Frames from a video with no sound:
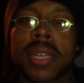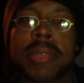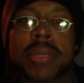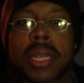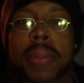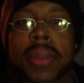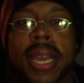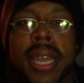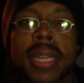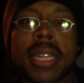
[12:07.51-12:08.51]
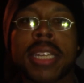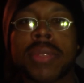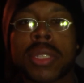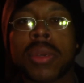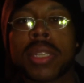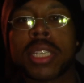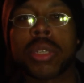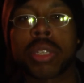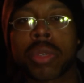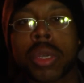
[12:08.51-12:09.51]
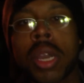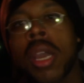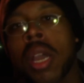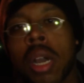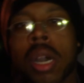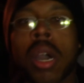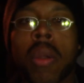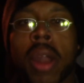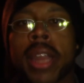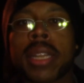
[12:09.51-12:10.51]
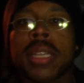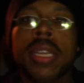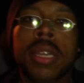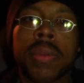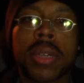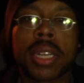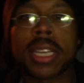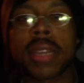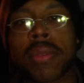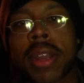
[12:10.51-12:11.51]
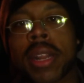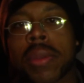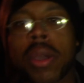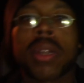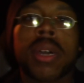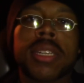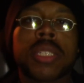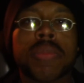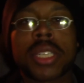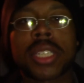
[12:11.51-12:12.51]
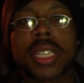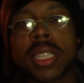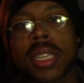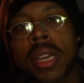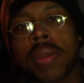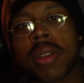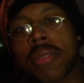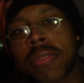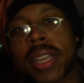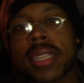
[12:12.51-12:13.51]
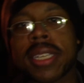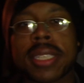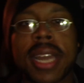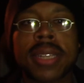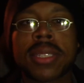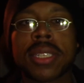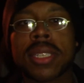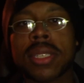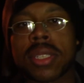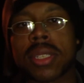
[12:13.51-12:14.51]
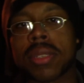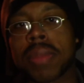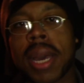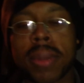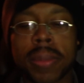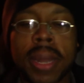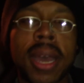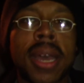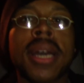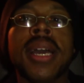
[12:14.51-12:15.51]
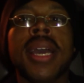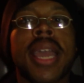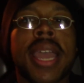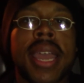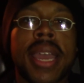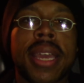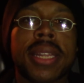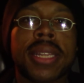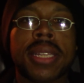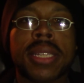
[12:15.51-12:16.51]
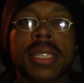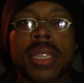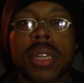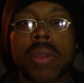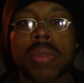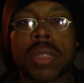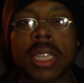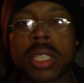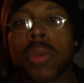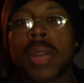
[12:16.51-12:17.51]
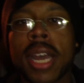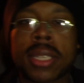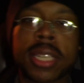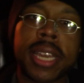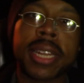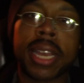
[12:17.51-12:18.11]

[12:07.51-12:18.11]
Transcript: He was on the plane and he was doing the usual. All right, we're going to get ready. We're going on this mission. We're going to fight these Nazis and blah blah blah. And you know, listen to what I say.